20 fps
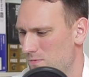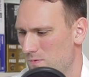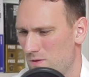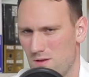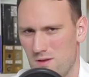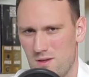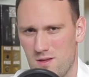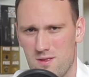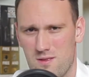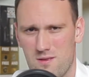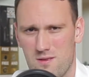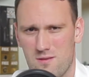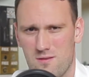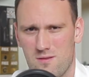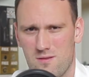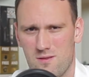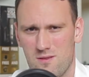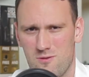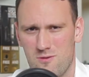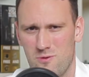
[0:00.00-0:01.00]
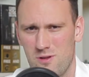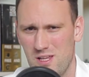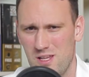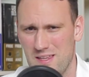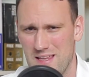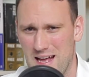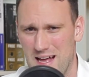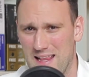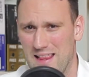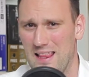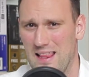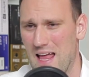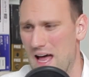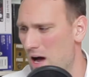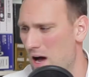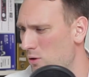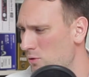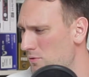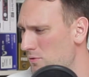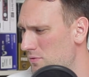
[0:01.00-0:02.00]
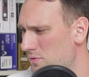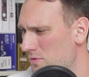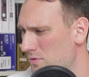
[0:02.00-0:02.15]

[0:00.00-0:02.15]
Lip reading: it's really not loud.